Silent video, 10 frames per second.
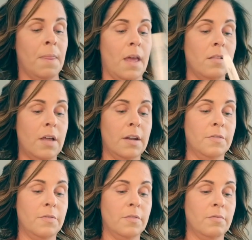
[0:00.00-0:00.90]
a lot
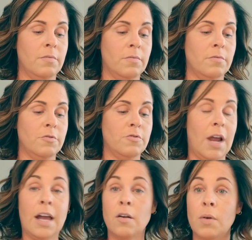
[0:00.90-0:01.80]
of
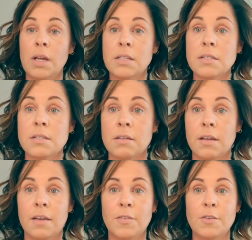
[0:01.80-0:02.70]
drag queens
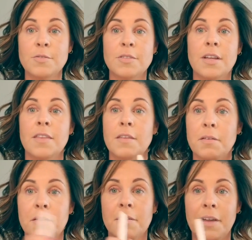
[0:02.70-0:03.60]
have used in
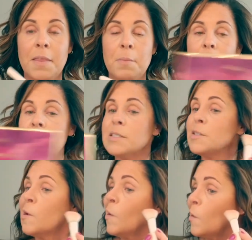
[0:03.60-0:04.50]
the in the
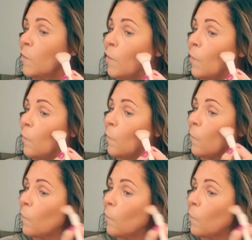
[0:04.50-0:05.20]
past. So